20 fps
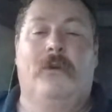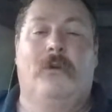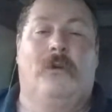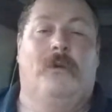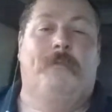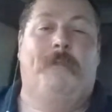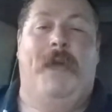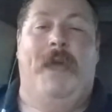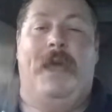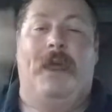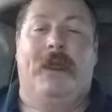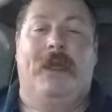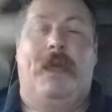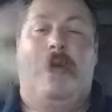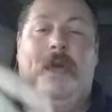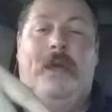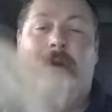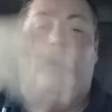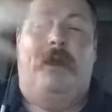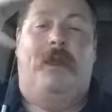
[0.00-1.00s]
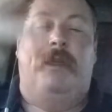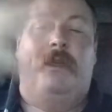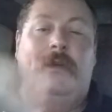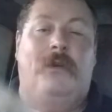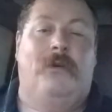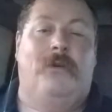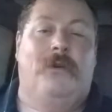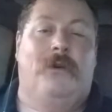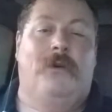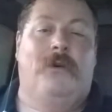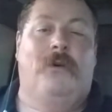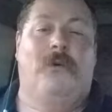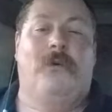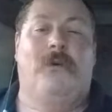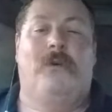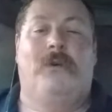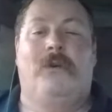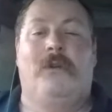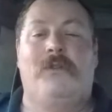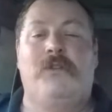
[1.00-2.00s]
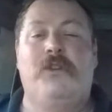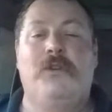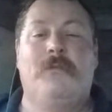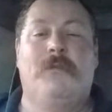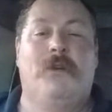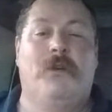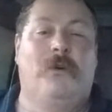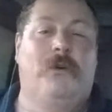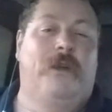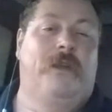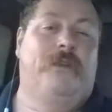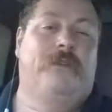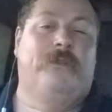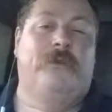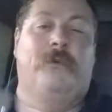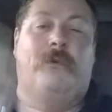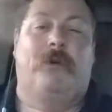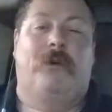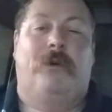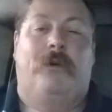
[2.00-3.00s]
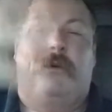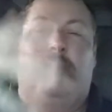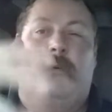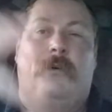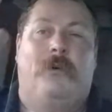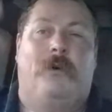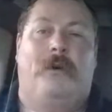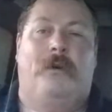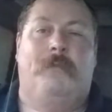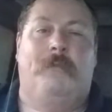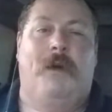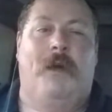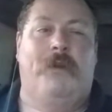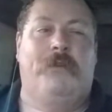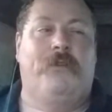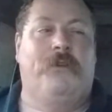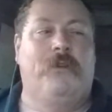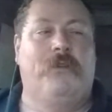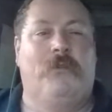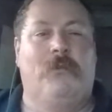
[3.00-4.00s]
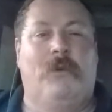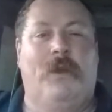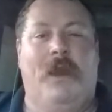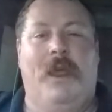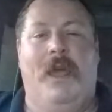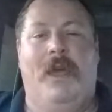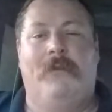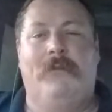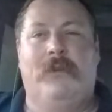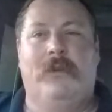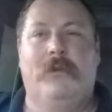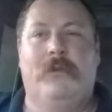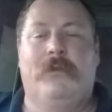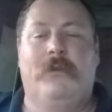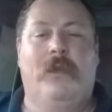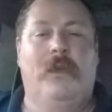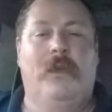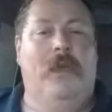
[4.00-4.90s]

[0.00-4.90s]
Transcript: or bad guy or humanoids or monsters, what have you.